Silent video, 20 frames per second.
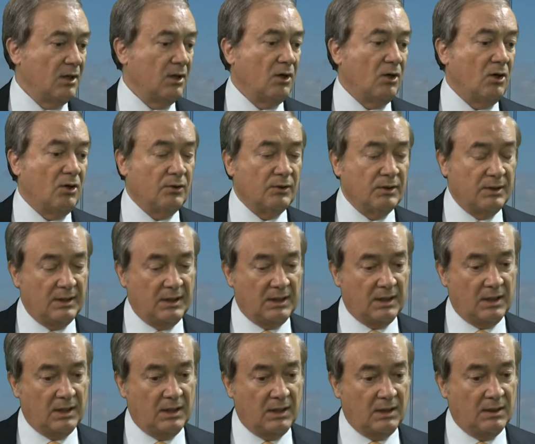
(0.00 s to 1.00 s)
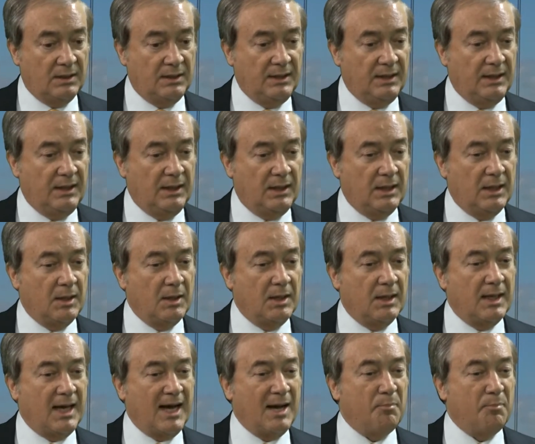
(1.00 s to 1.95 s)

on the